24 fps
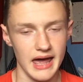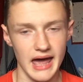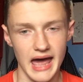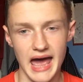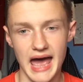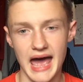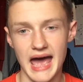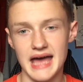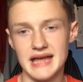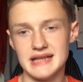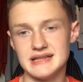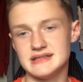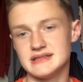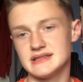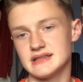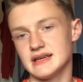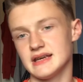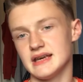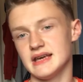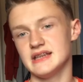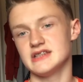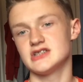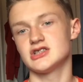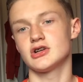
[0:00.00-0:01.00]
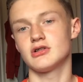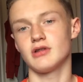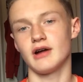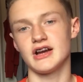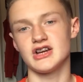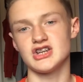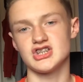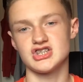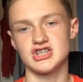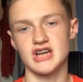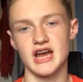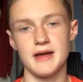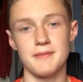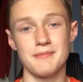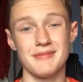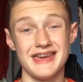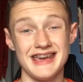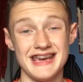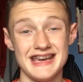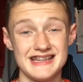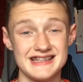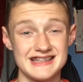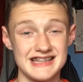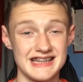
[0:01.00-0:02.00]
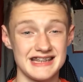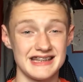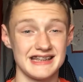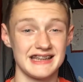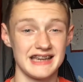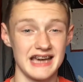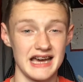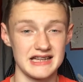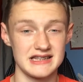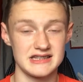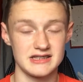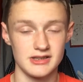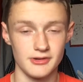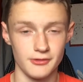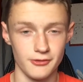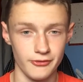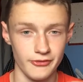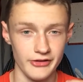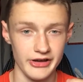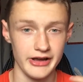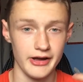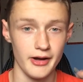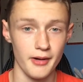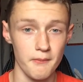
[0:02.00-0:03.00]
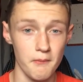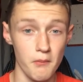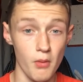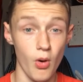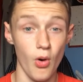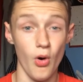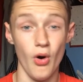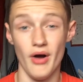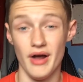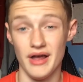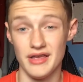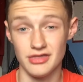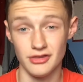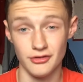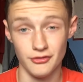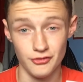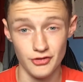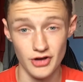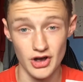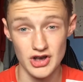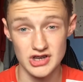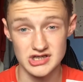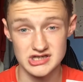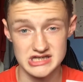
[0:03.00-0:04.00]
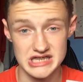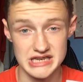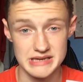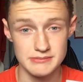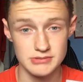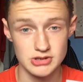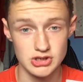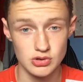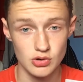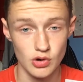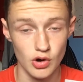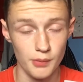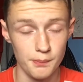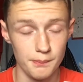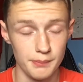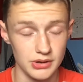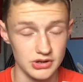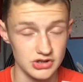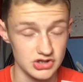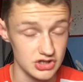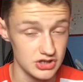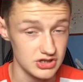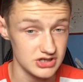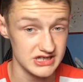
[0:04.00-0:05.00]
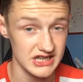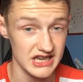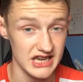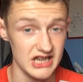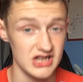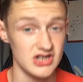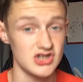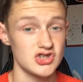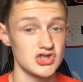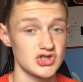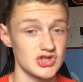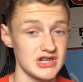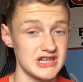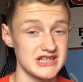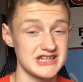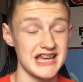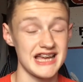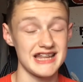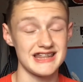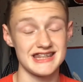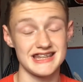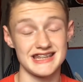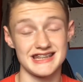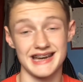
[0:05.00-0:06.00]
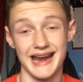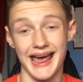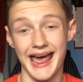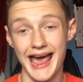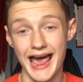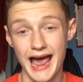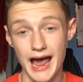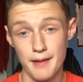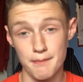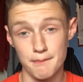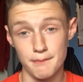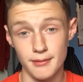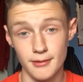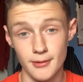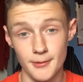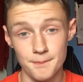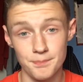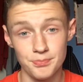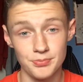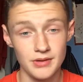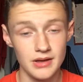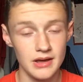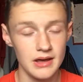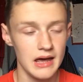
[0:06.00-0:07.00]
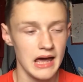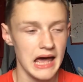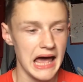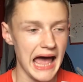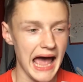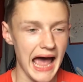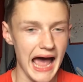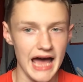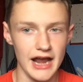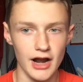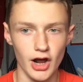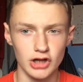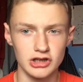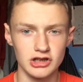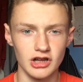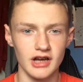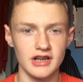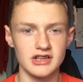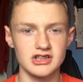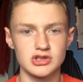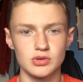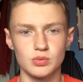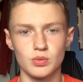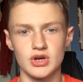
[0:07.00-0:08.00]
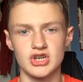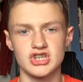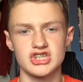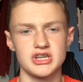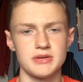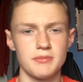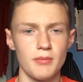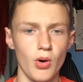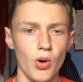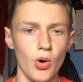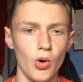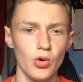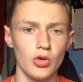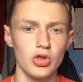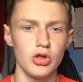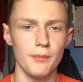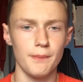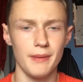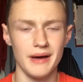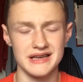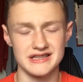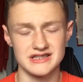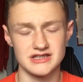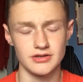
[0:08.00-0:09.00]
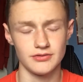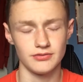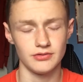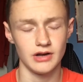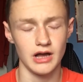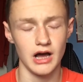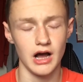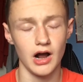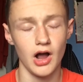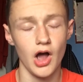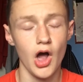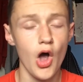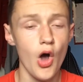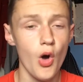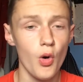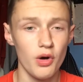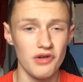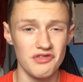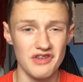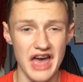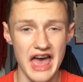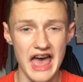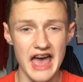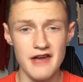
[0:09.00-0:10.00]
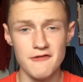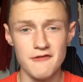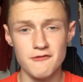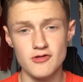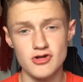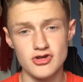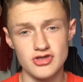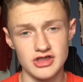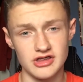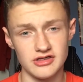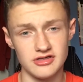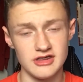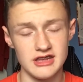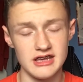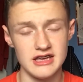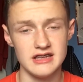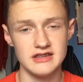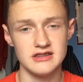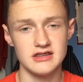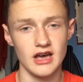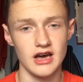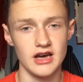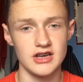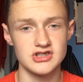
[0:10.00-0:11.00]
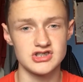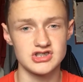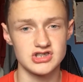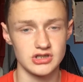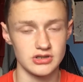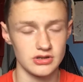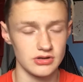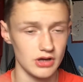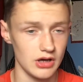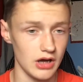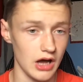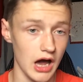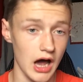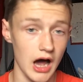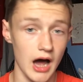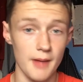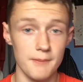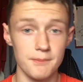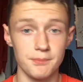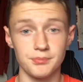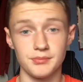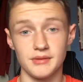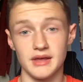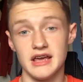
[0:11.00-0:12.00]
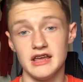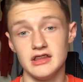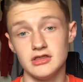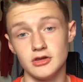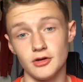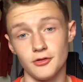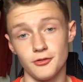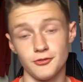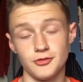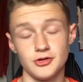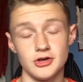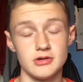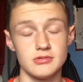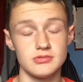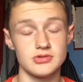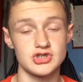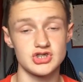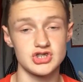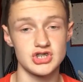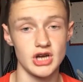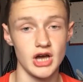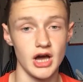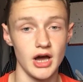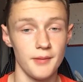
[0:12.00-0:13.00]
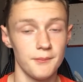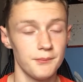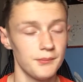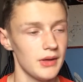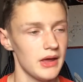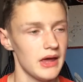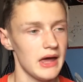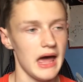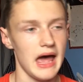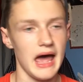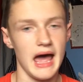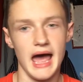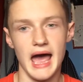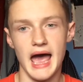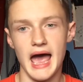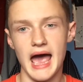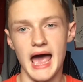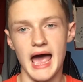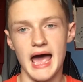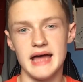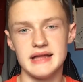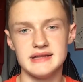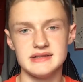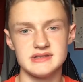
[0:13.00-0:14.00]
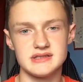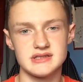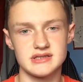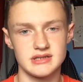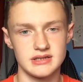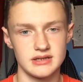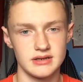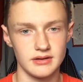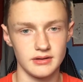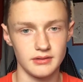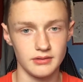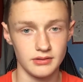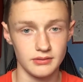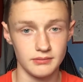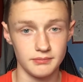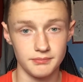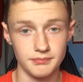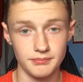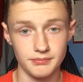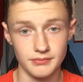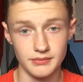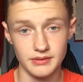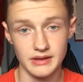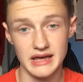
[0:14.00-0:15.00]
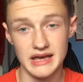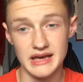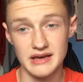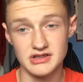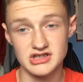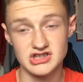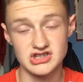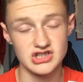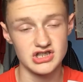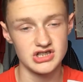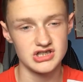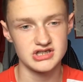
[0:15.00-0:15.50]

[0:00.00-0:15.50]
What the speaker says: And it's a great shame that he didn't get to figure more in the first team squad, but due to injuries, that didn't happen. And I'd like to wish him all the best of luck with everything that he does in the future. And It's